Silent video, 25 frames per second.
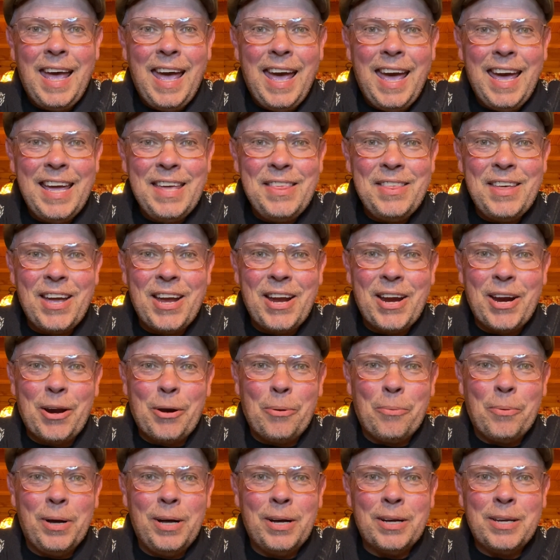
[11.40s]
Hey there,
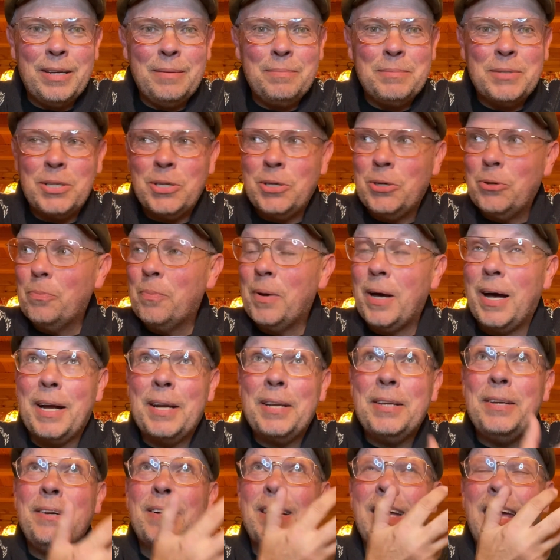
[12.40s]
welcome to
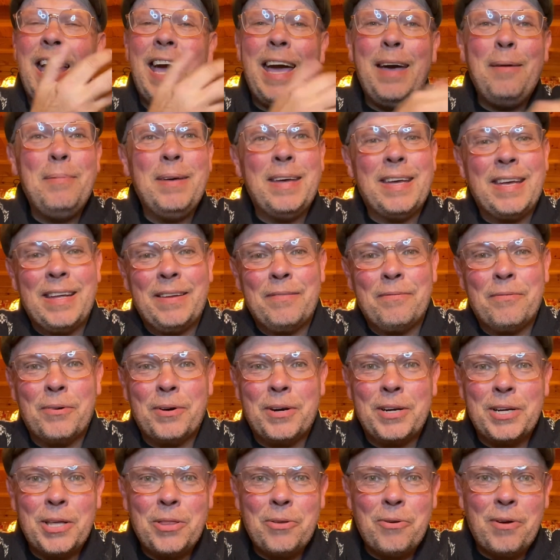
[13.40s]
Pine Hill Cabin for
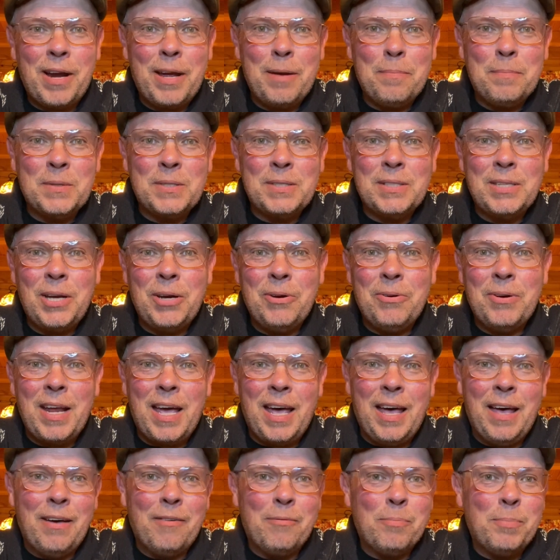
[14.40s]
another episode
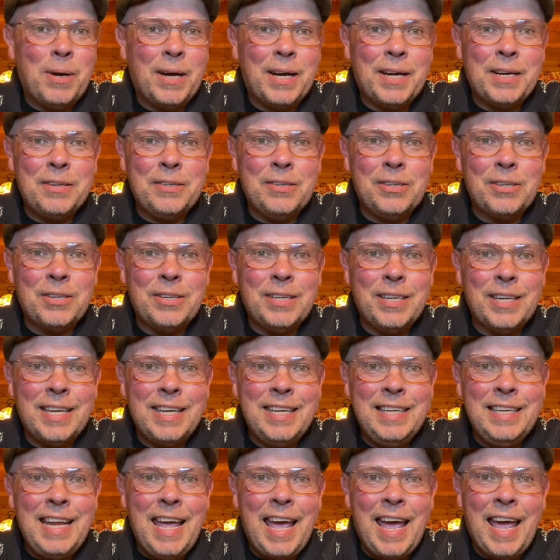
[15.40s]
of Pine Hill
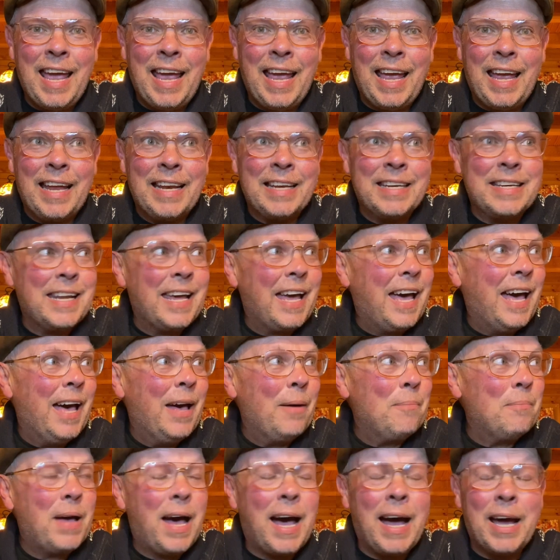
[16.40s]
Cooking.
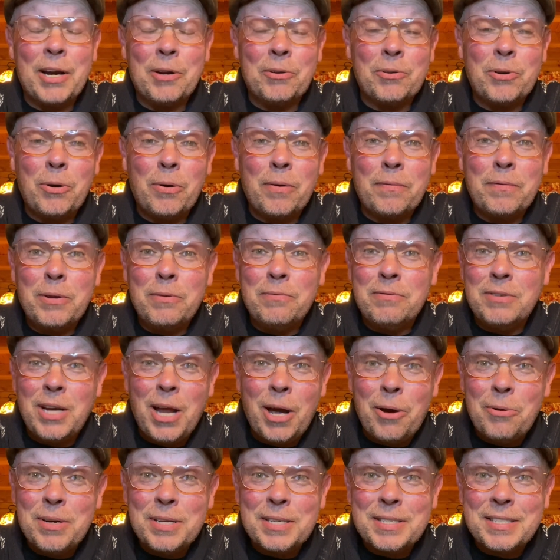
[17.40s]
And I don't know if you've
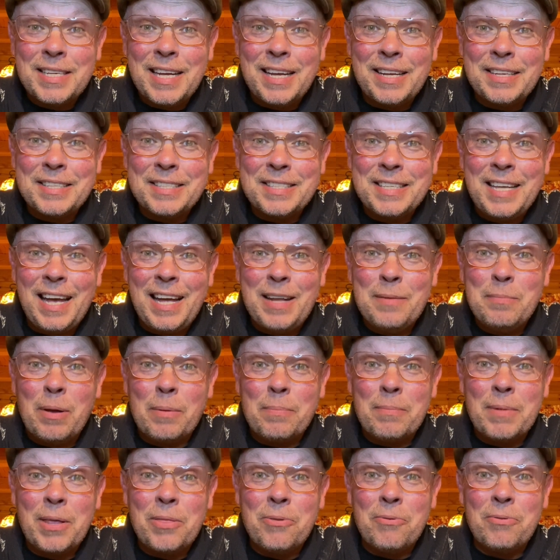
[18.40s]
noticed outside,
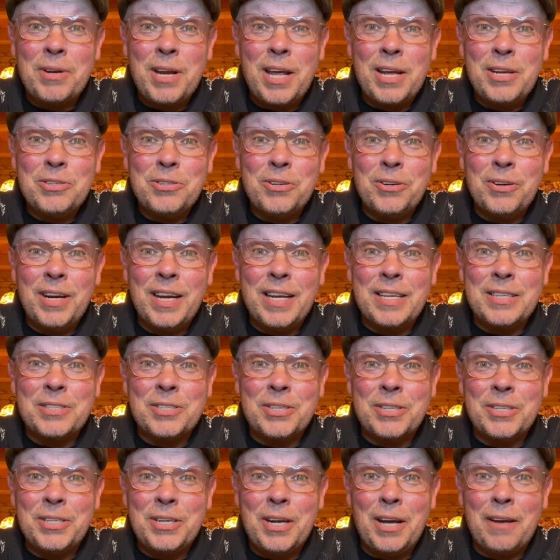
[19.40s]
but Mother Nature has
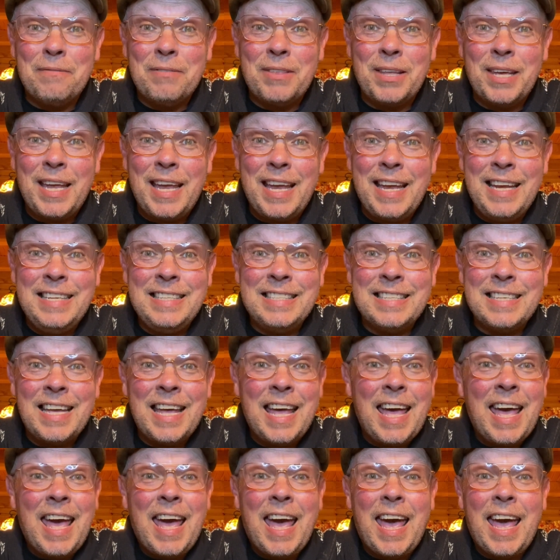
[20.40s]
turned off the heat
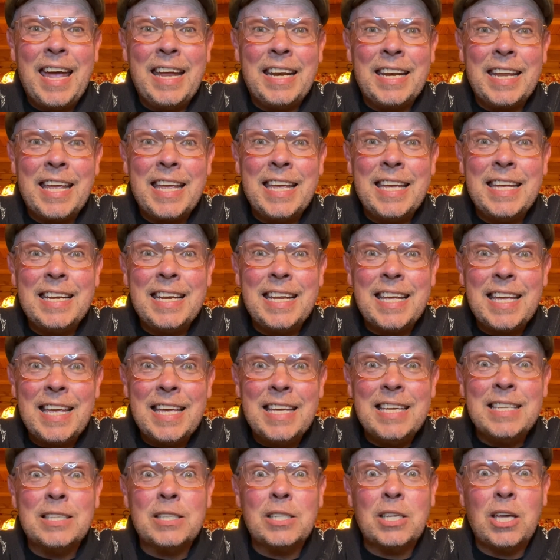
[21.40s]
and it
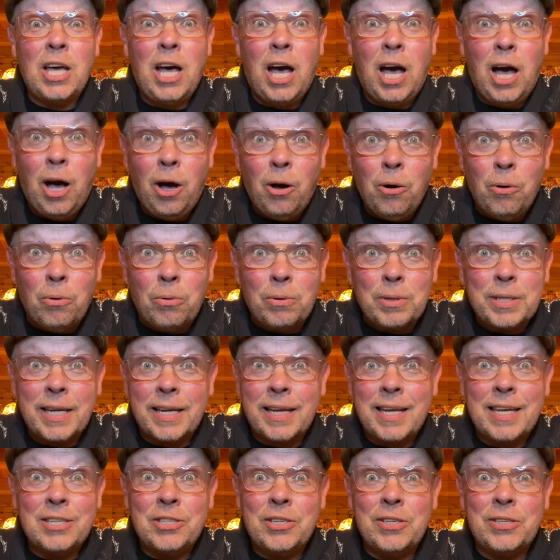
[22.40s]
is cold. I
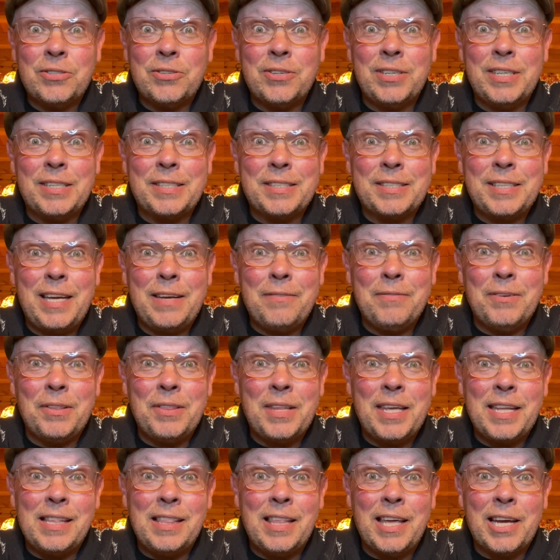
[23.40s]
guess she's trying to save on
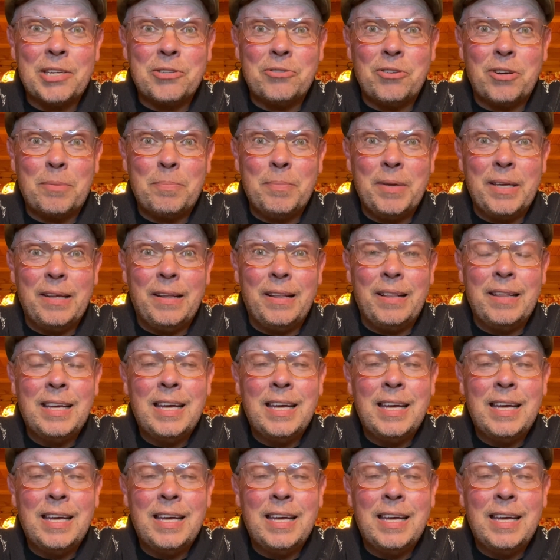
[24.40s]
that electric bill.